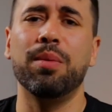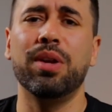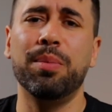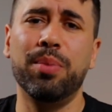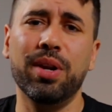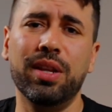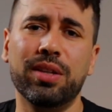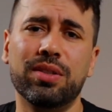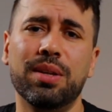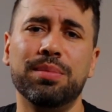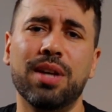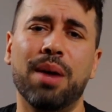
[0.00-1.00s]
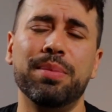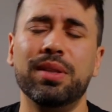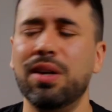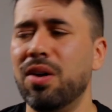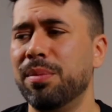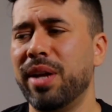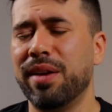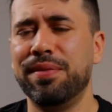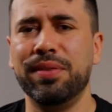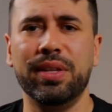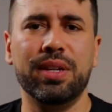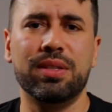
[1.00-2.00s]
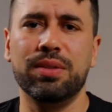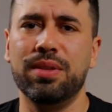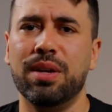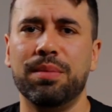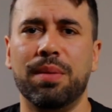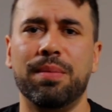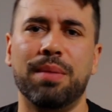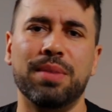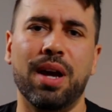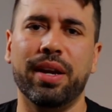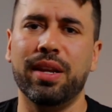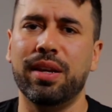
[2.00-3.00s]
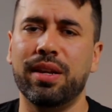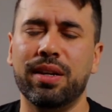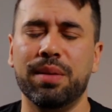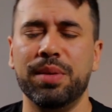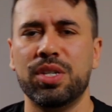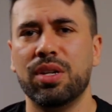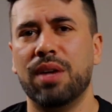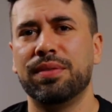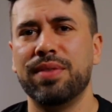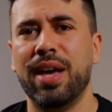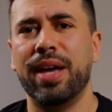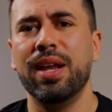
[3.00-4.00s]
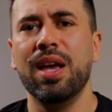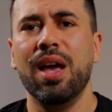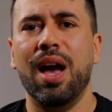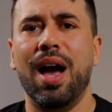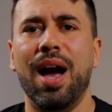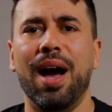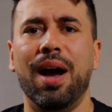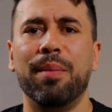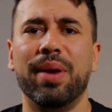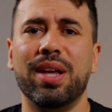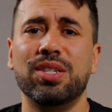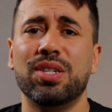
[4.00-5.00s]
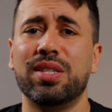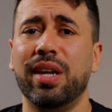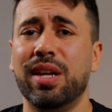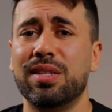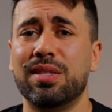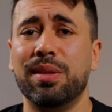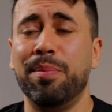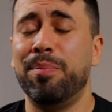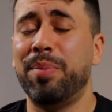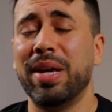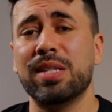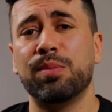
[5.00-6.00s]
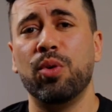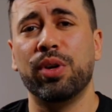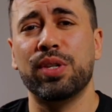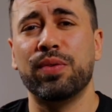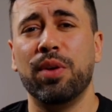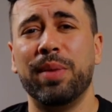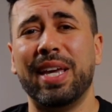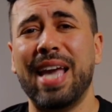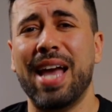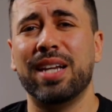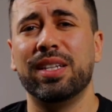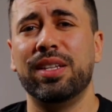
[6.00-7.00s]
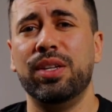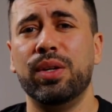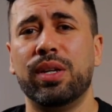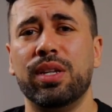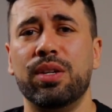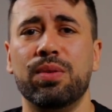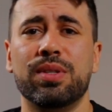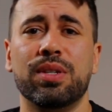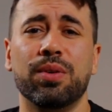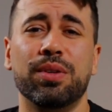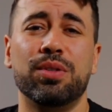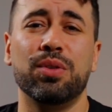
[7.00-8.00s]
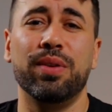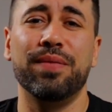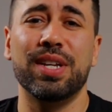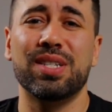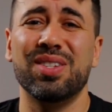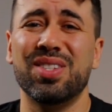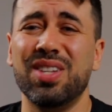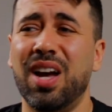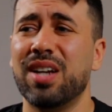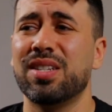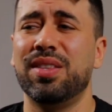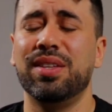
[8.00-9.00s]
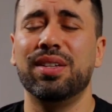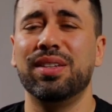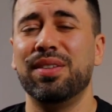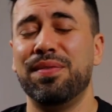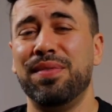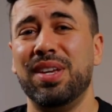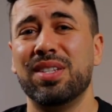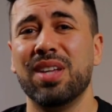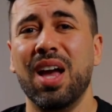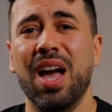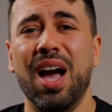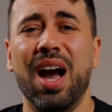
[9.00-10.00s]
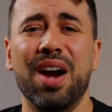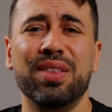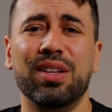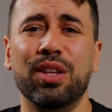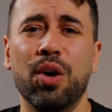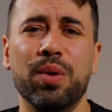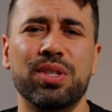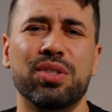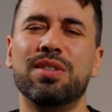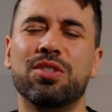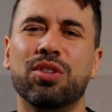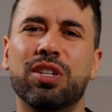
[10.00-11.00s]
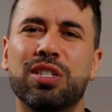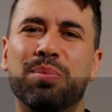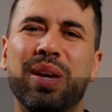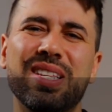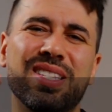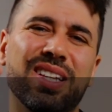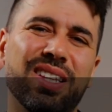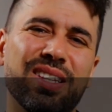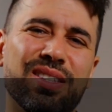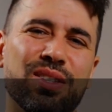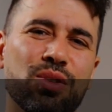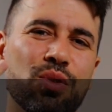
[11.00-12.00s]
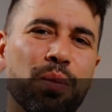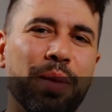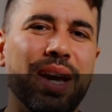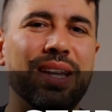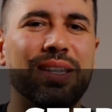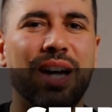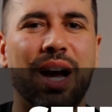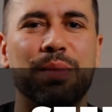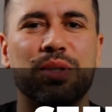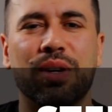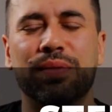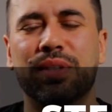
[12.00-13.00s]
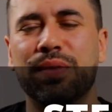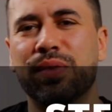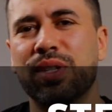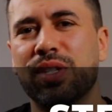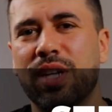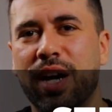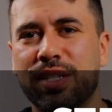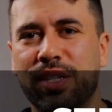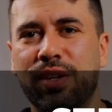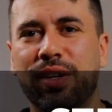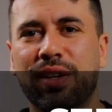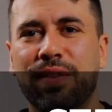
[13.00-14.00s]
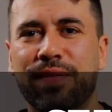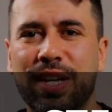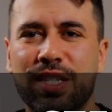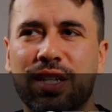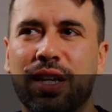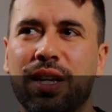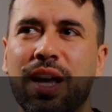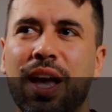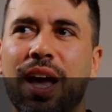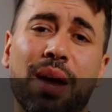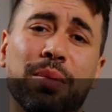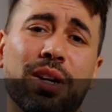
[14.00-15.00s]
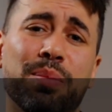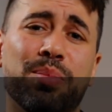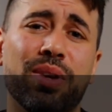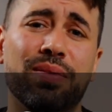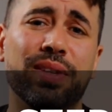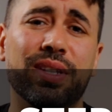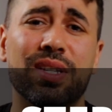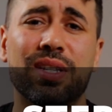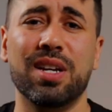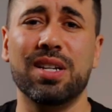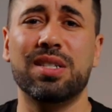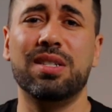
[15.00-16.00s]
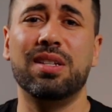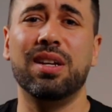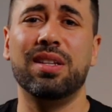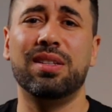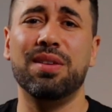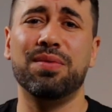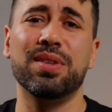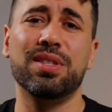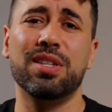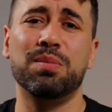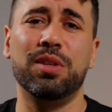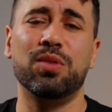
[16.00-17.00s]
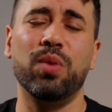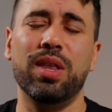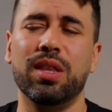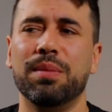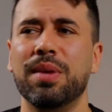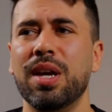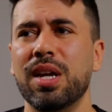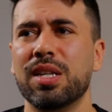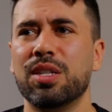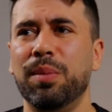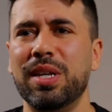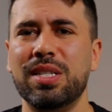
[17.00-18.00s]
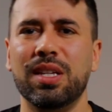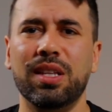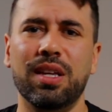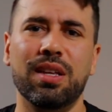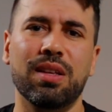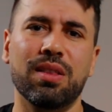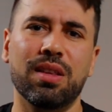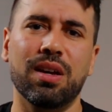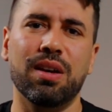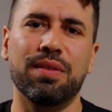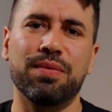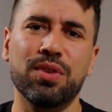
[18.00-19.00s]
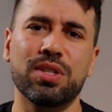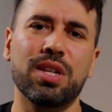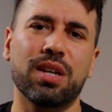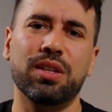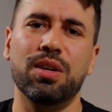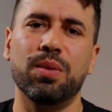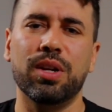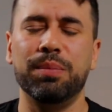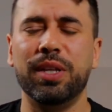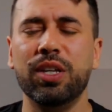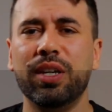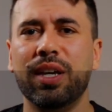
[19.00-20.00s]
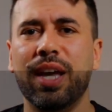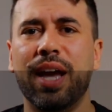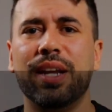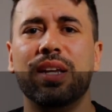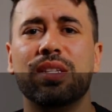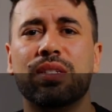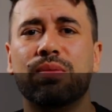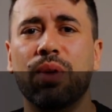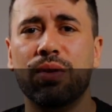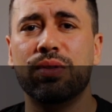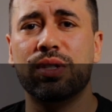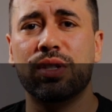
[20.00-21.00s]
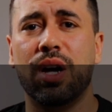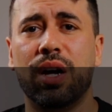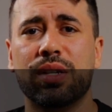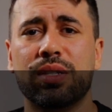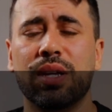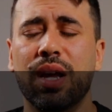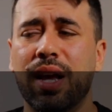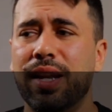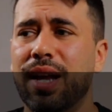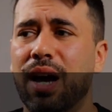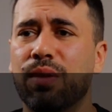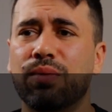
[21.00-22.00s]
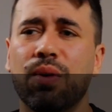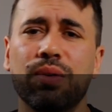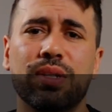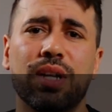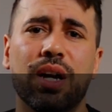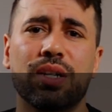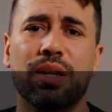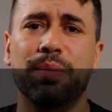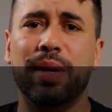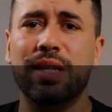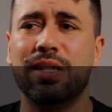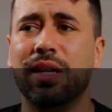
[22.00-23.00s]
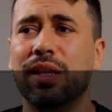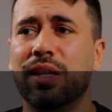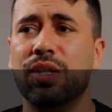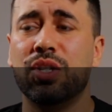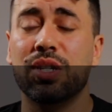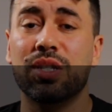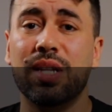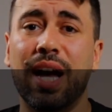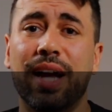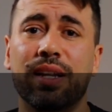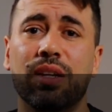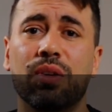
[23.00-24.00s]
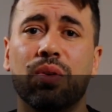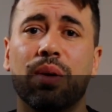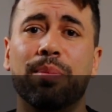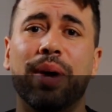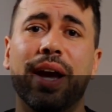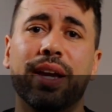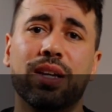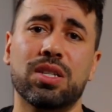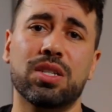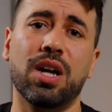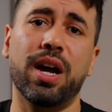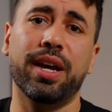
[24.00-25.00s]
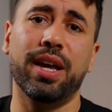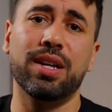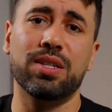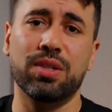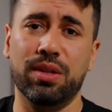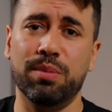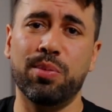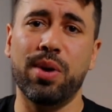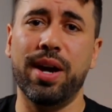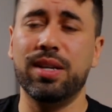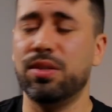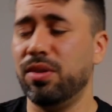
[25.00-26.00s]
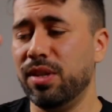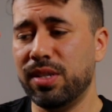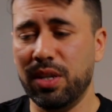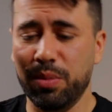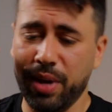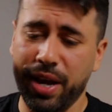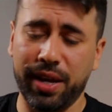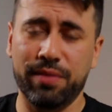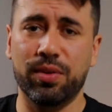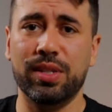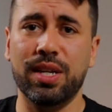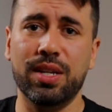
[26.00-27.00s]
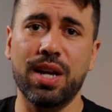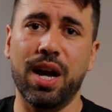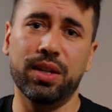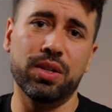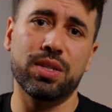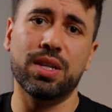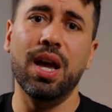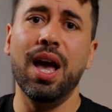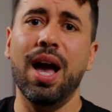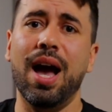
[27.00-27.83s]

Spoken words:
And I'm going to put a link to them down below. I'm not affiliated to them. I'm not getting any commission off of that. But I just think it's the best brokerage firm in Canada that you can use in order to invest in stocks. I think that the fees are the lowest. So there's basically two main types of different stocks that you can invest in, and I'm going to briefly discuss the differences between them. So basically, the first stock that you want to be looking at is growth stocks. Now, growth stocks are basically just that. You are buying a stock at a certain price, or let's say you're buying it for $10.